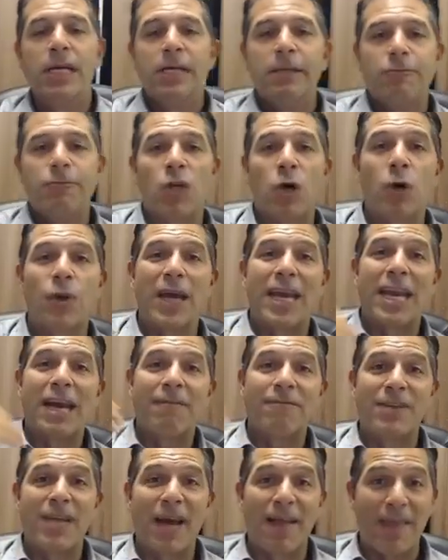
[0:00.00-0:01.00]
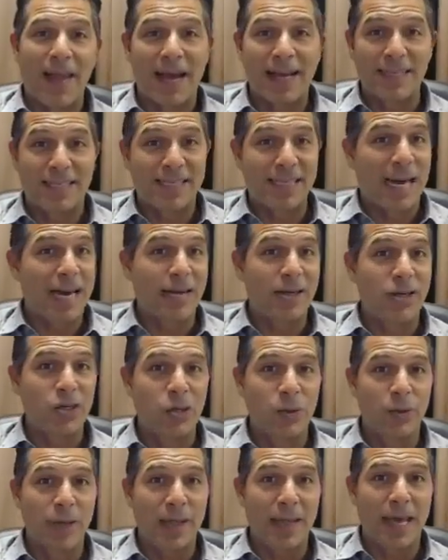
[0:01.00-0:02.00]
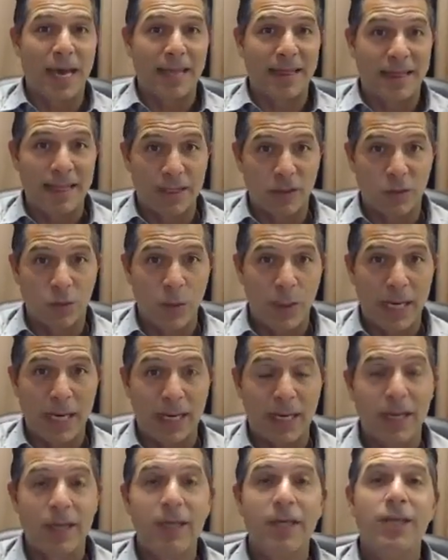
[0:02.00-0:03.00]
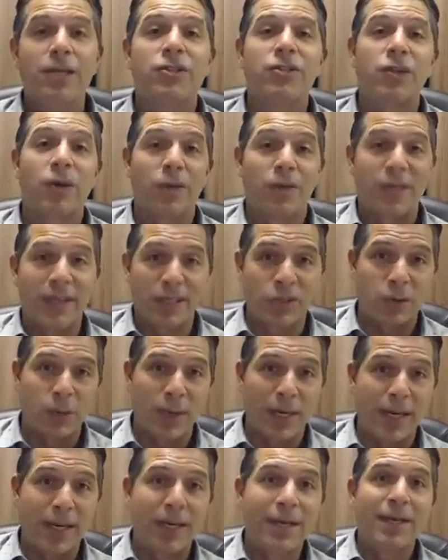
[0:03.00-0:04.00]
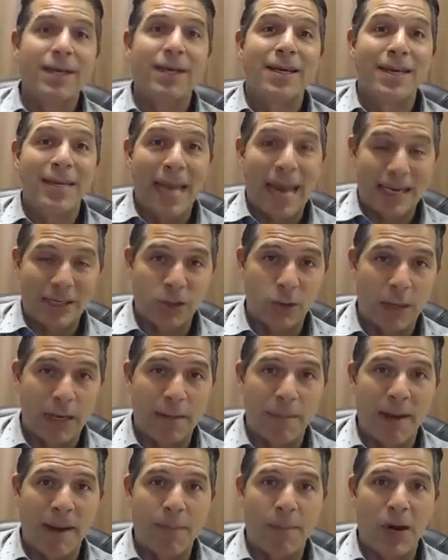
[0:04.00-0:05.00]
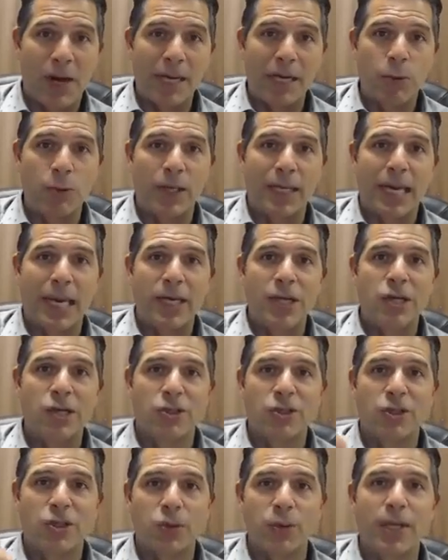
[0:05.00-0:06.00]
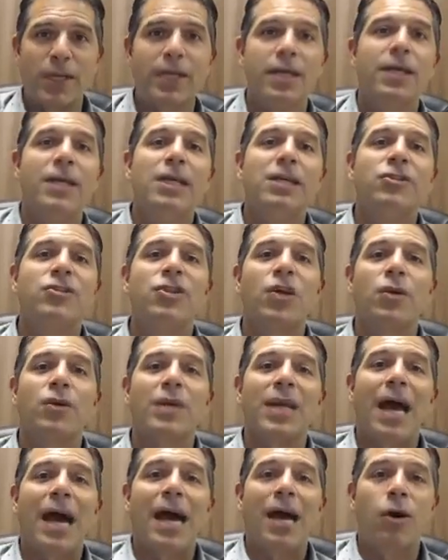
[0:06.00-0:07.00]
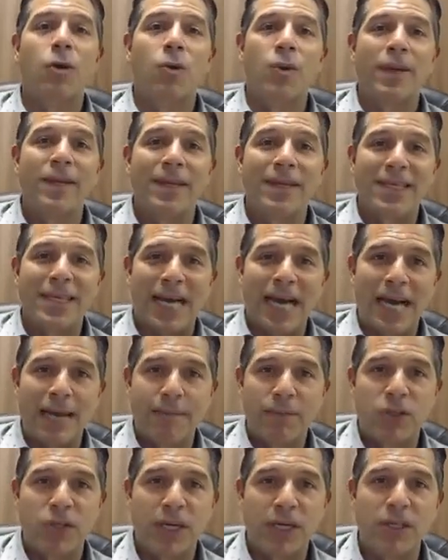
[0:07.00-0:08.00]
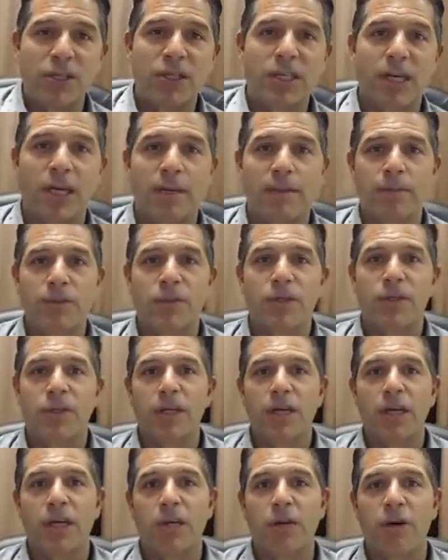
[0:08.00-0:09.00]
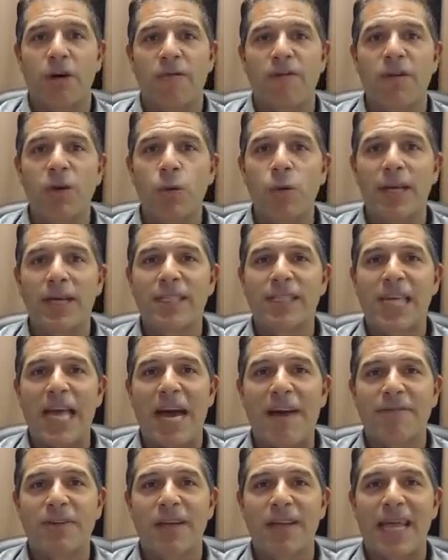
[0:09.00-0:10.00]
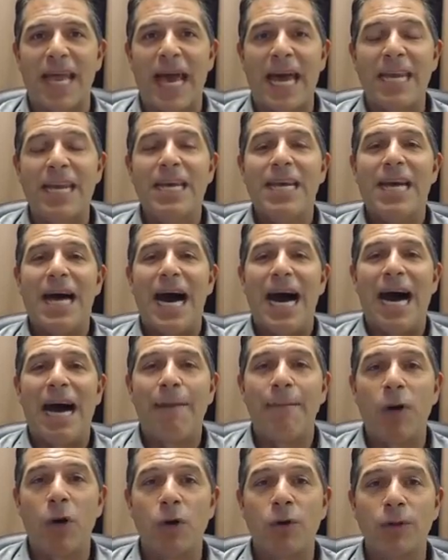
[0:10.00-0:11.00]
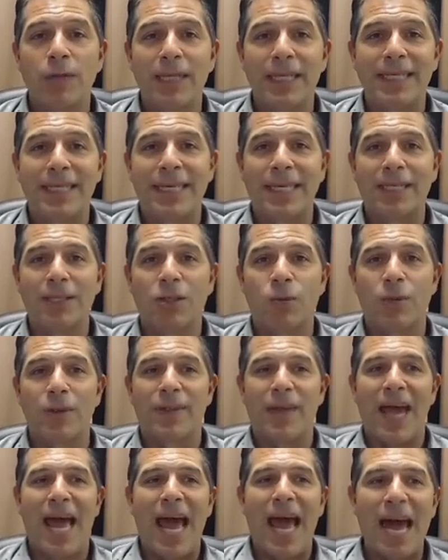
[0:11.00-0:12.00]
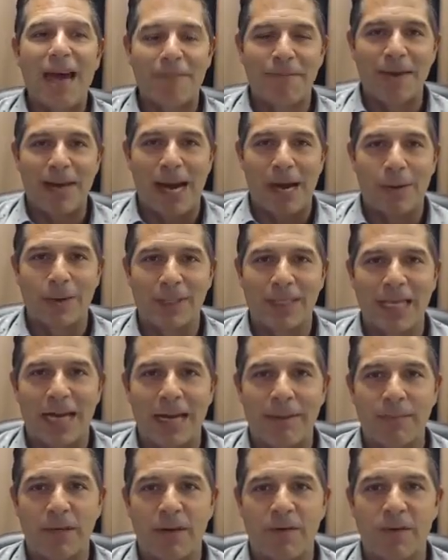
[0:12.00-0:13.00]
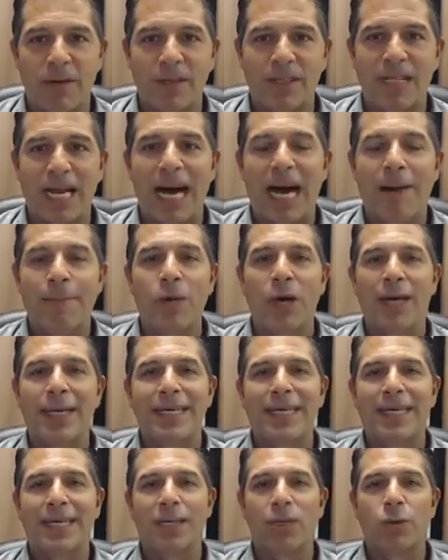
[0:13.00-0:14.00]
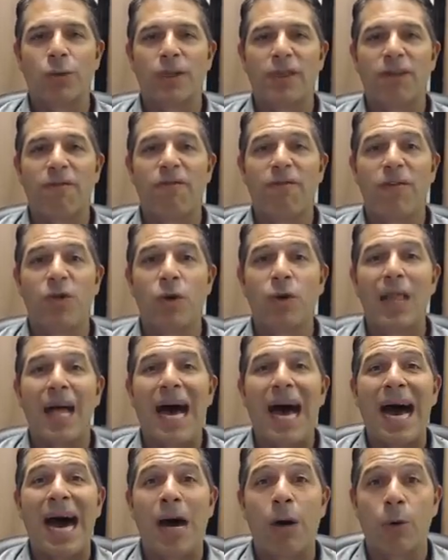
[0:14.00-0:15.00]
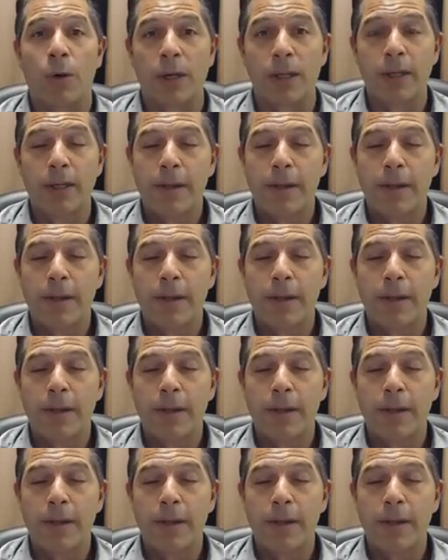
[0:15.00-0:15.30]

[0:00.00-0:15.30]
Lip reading: So, and I started doing that this week. So this week, next week, my body will get used to it. So now when the time change comes, a few weeks after that, I'm only dealing with a half an hour time difference. I'm not dealing with the full hour.